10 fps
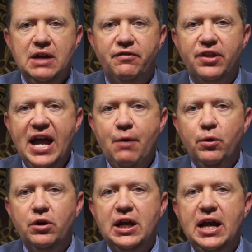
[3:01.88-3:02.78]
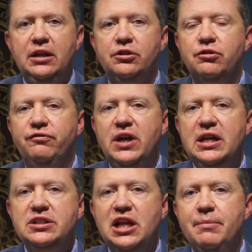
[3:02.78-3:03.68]
For that, we're going to head to
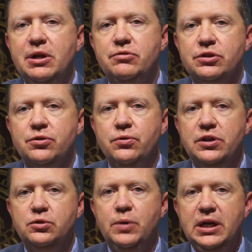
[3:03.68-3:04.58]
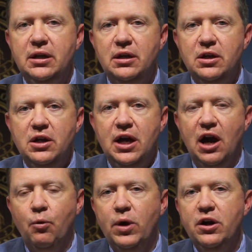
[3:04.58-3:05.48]
Trevilians Elementary School this week.
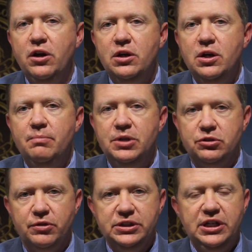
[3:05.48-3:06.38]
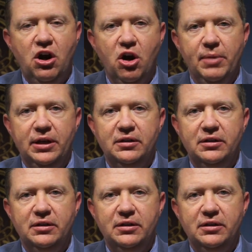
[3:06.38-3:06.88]
Our winner, Ms. Christy Harmon.